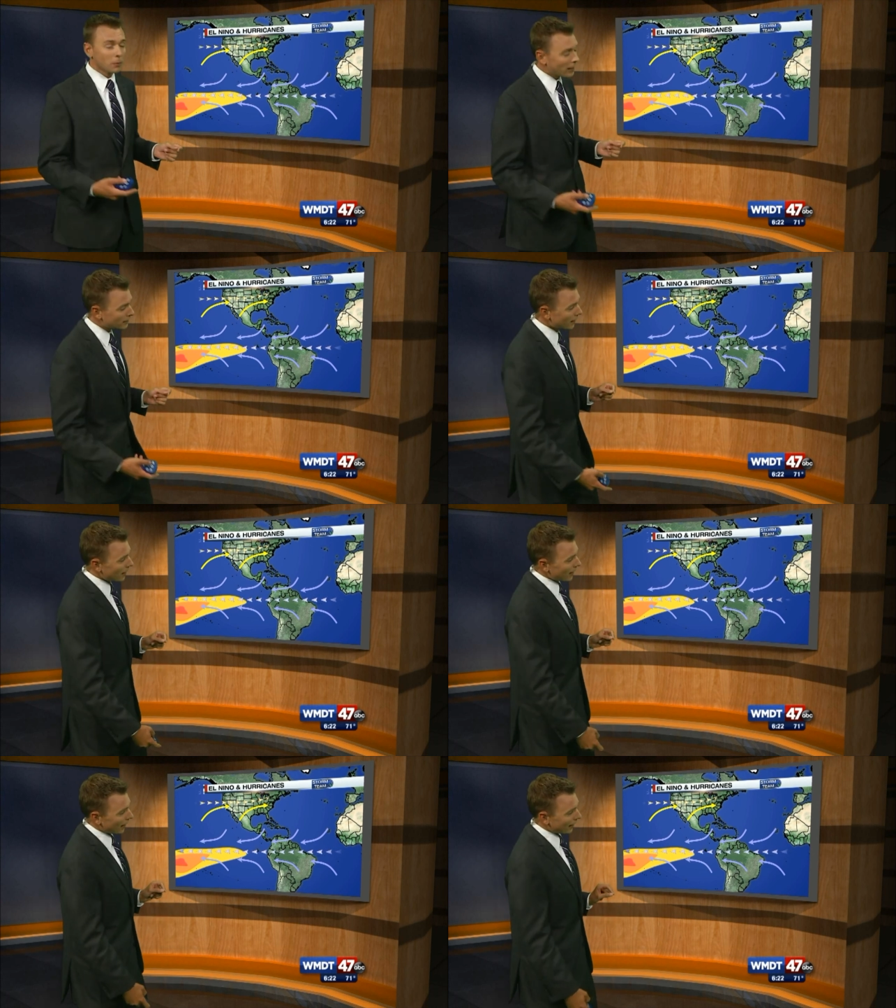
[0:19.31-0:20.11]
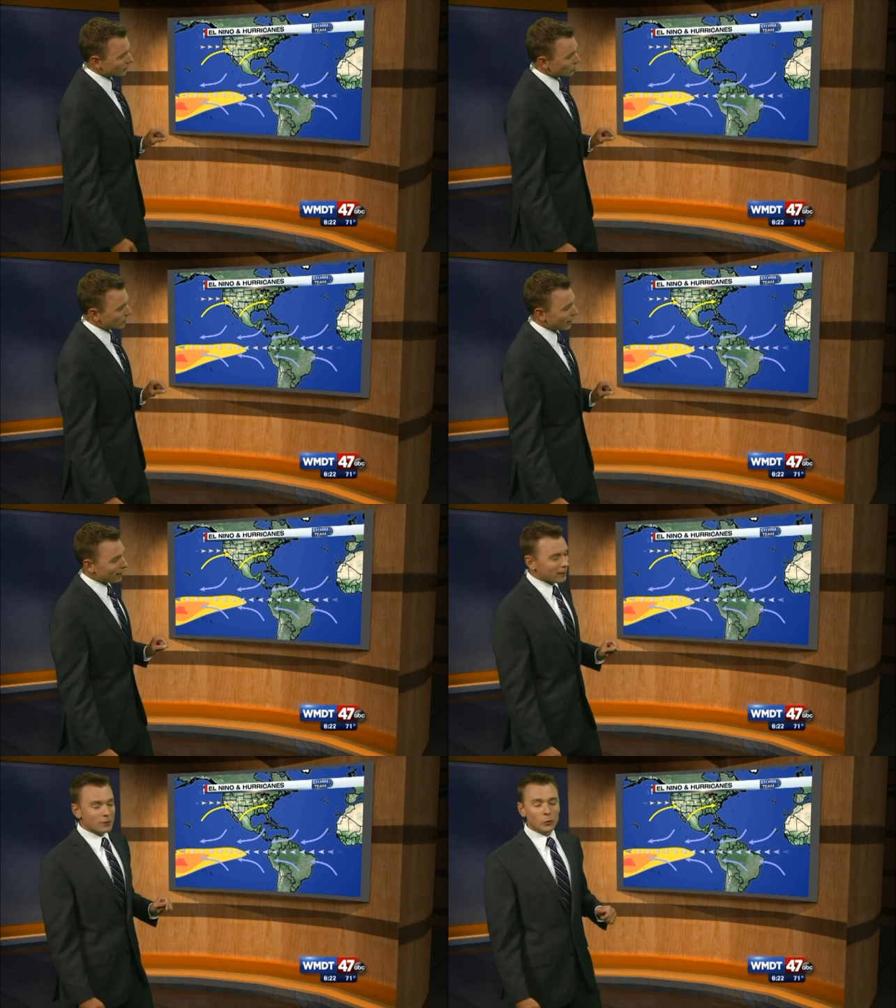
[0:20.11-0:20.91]
But as we
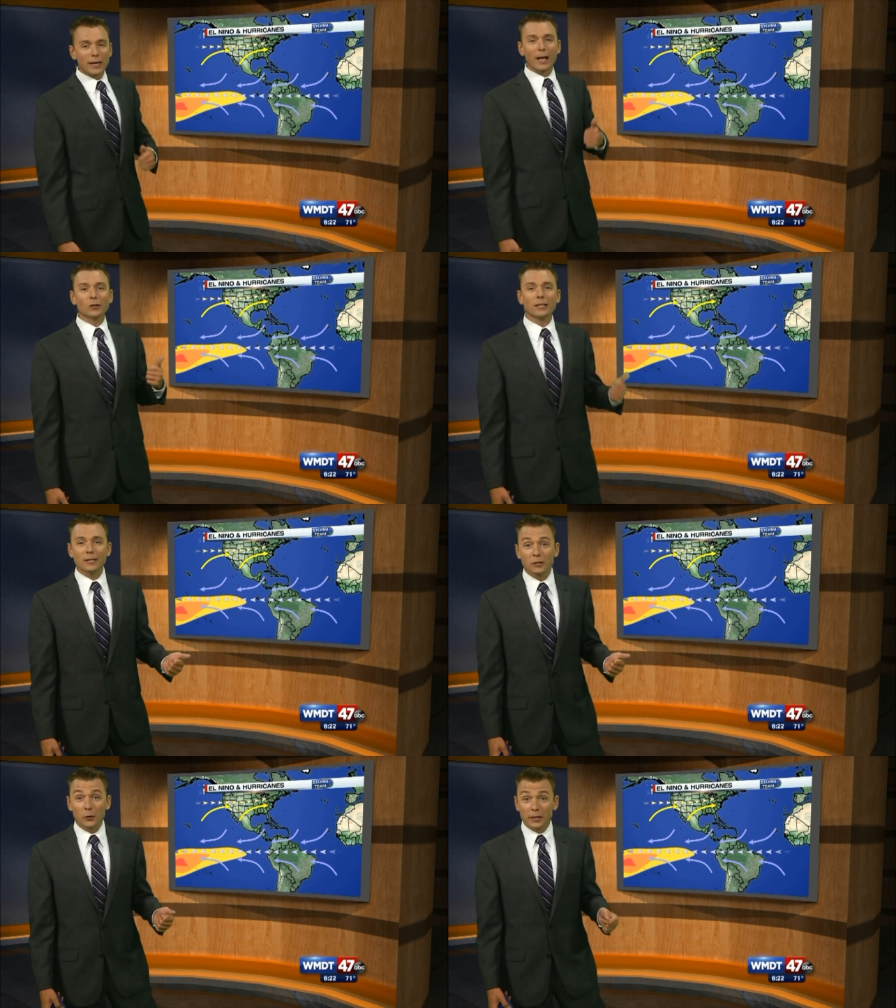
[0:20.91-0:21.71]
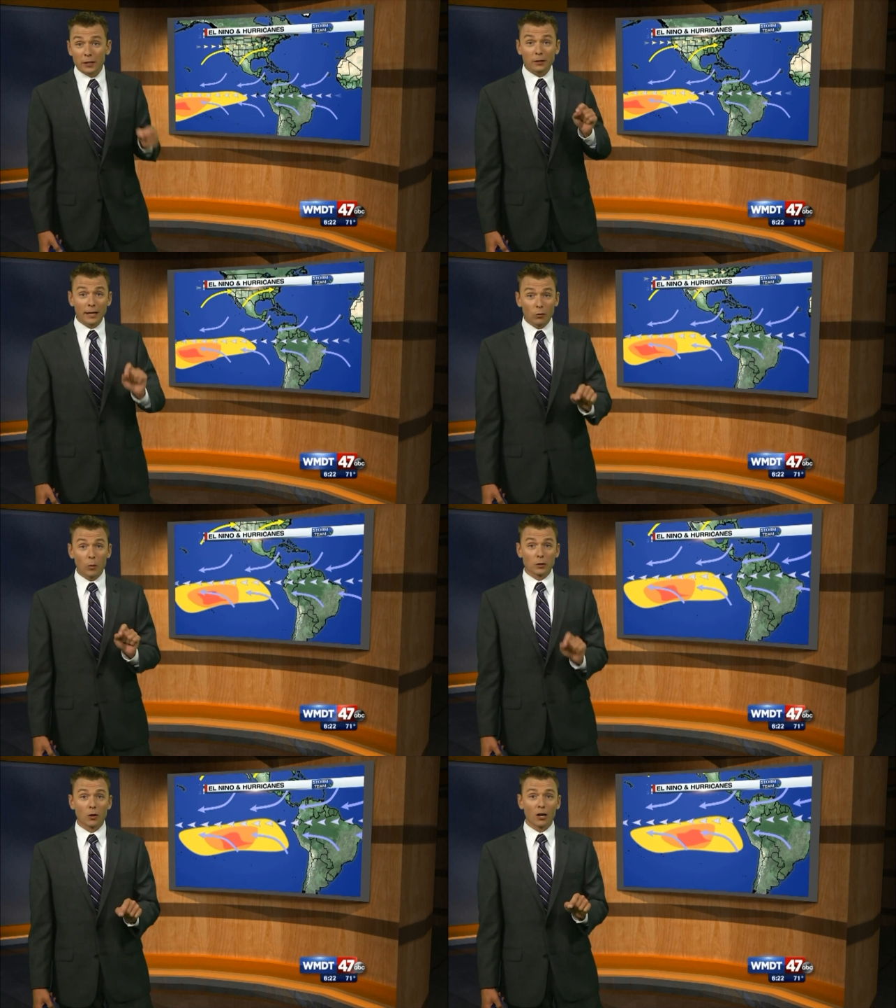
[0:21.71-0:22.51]
head into an El Nino year like what
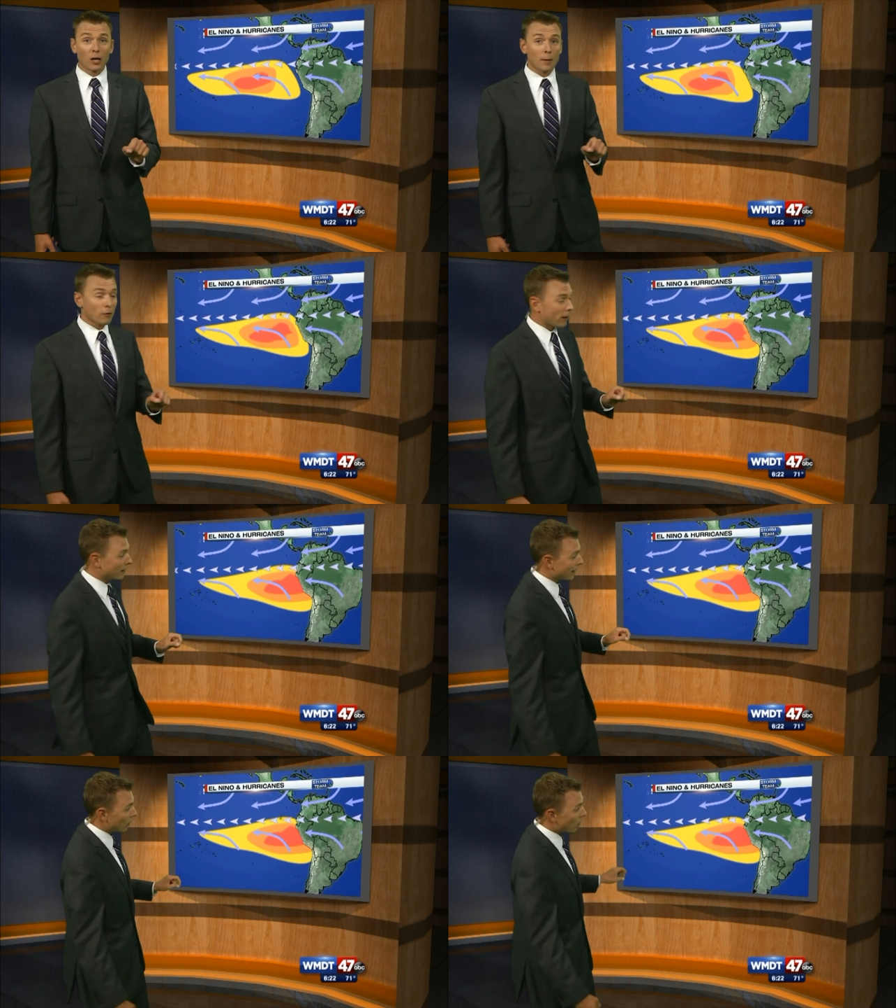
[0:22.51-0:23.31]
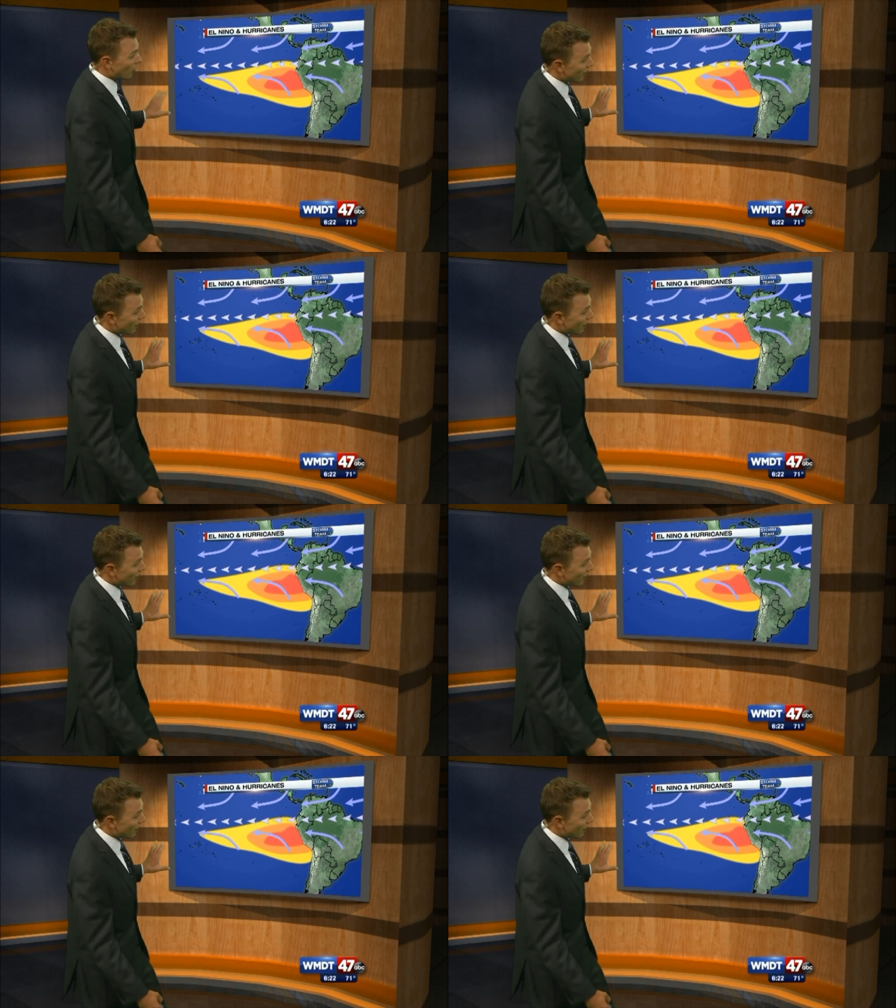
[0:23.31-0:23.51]
we're talking about right now, all